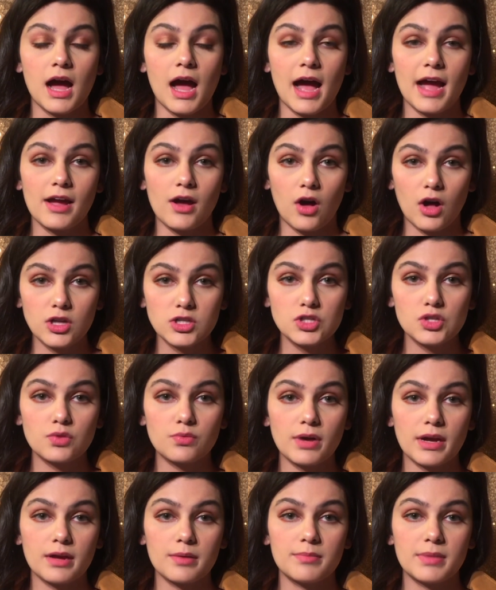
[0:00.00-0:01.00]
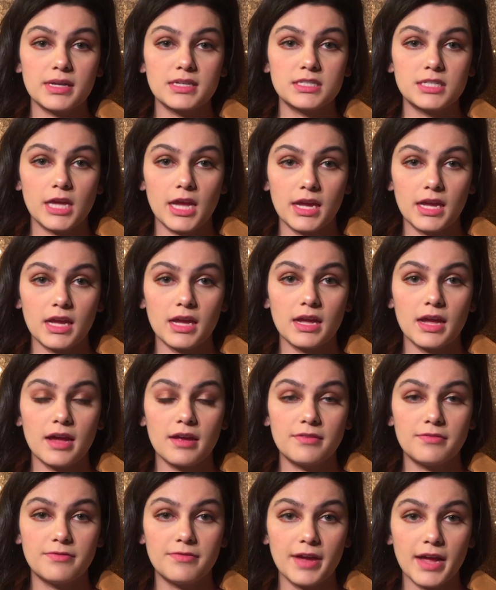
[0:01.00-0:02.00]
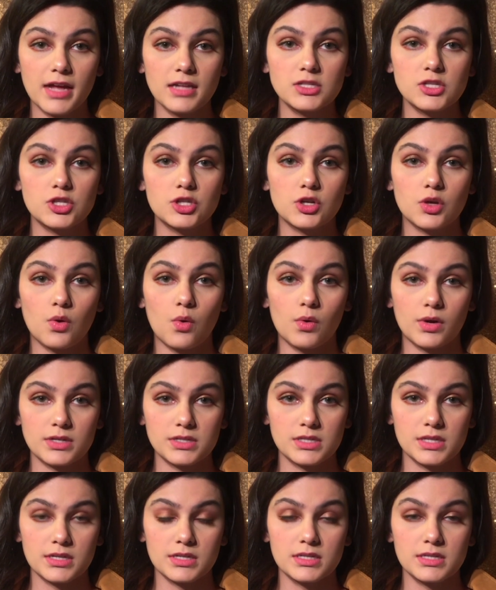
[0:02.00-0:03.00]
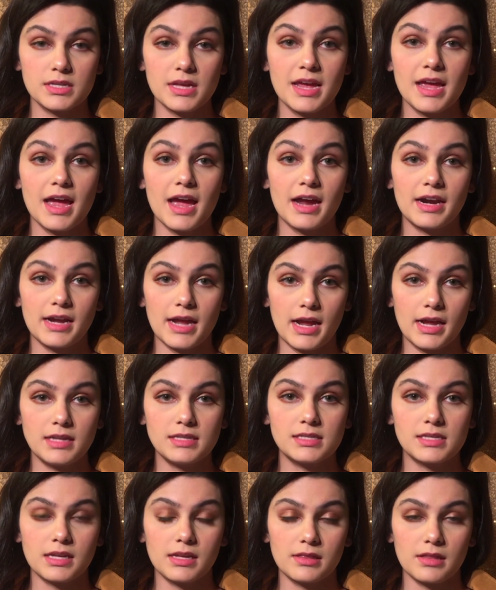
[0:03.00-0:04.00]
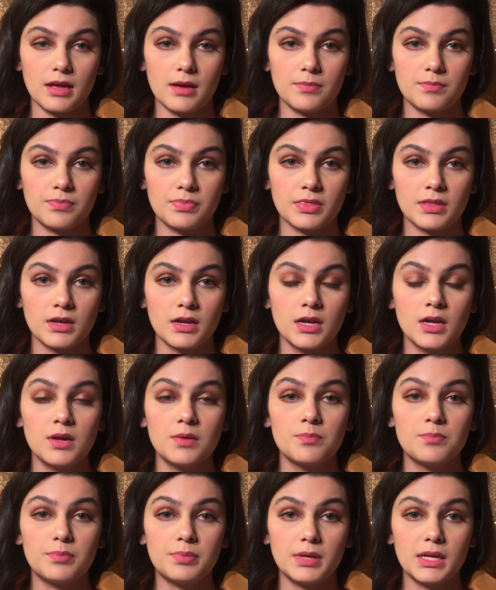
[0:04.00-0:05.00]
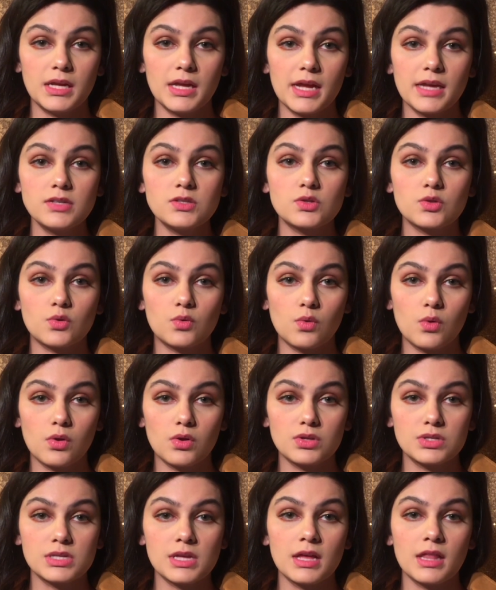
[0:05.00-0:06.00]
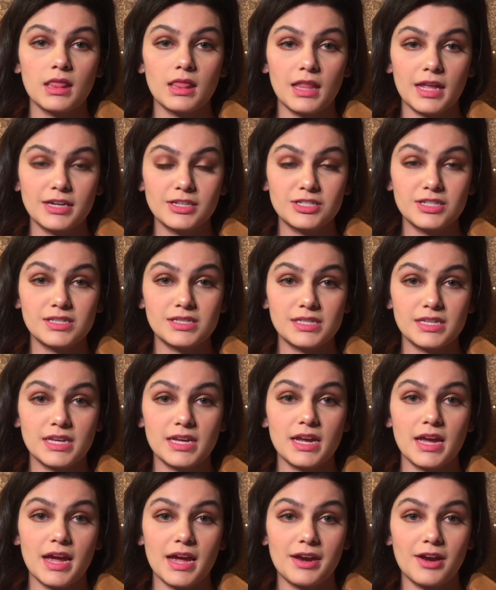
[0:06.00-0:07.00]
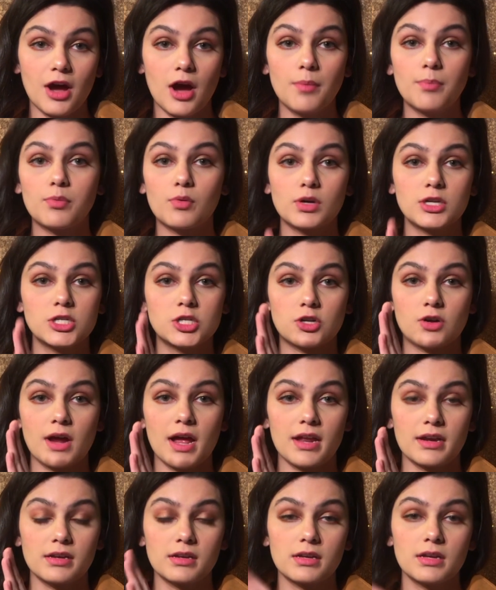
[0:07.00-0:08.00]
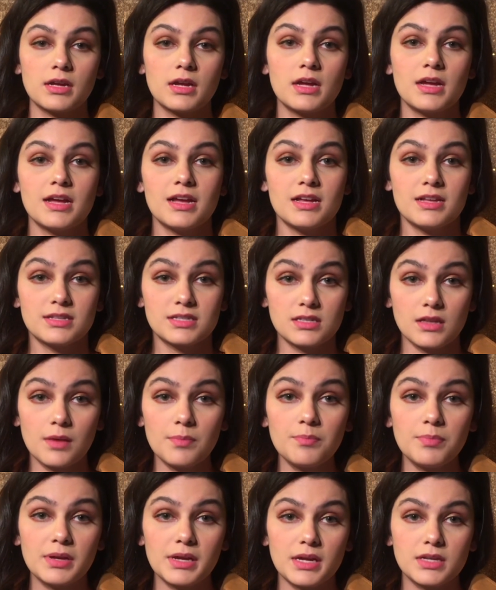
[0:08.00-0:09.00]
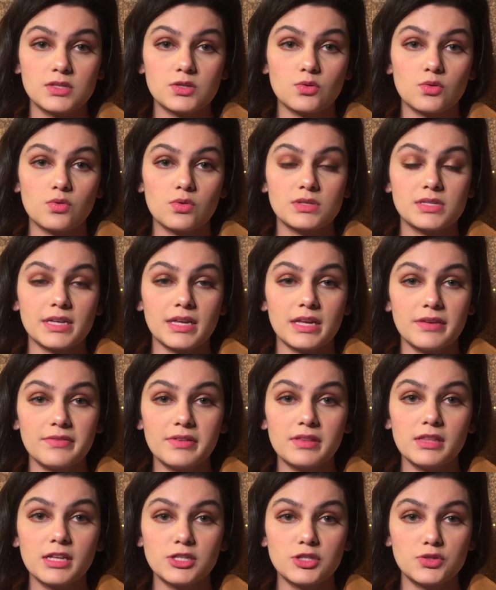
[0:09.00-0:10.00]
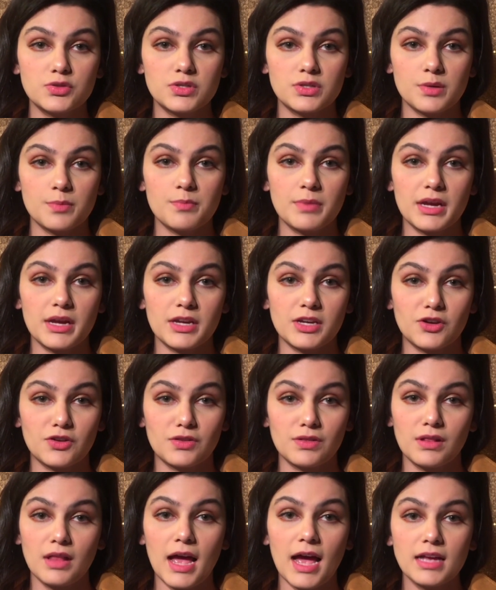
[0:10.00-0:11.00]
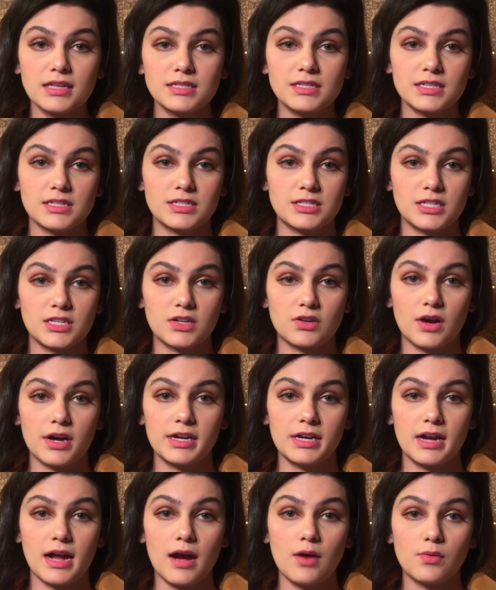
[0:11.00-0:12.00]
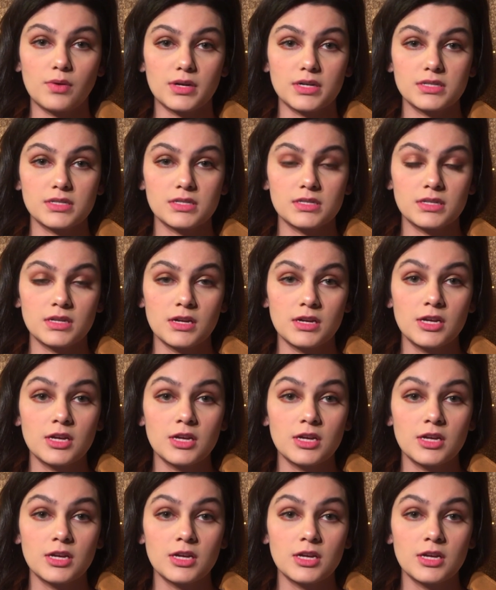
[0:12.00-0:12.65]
I also recommend taking advanced courses and acing them. PA schools like to see an upward trend. Some PA schools even let you submit your last 60 credit hours.